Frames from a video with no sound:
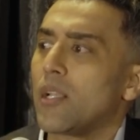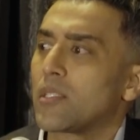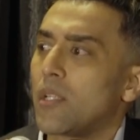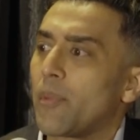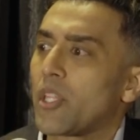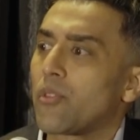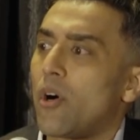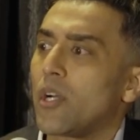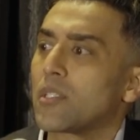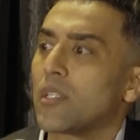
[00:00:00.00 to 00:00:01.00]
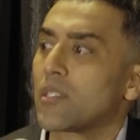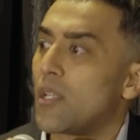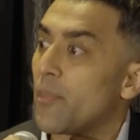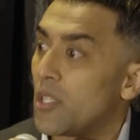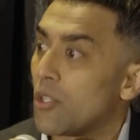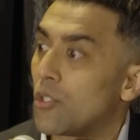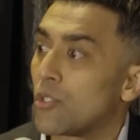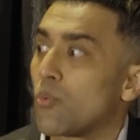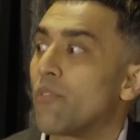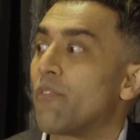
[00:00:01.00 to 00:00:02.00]
Islamic thoughts and Islamic
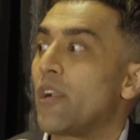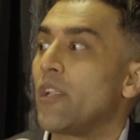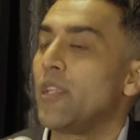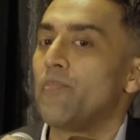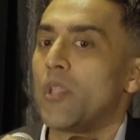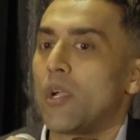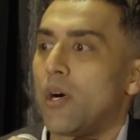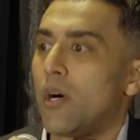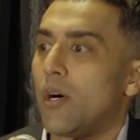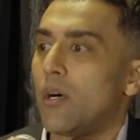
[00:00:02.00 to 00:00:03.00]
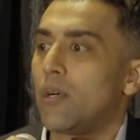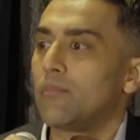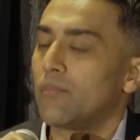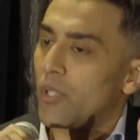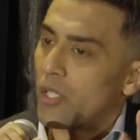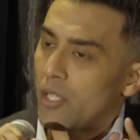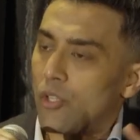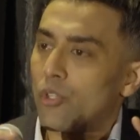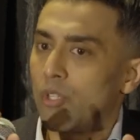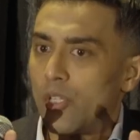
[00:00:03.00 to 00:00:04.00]
thinkers were very,
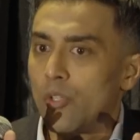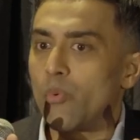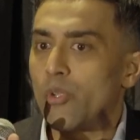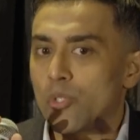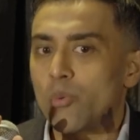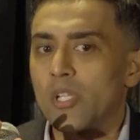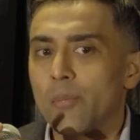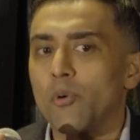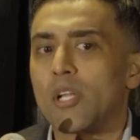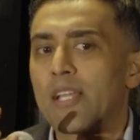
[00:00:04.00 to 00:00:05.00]
we use the word liberal.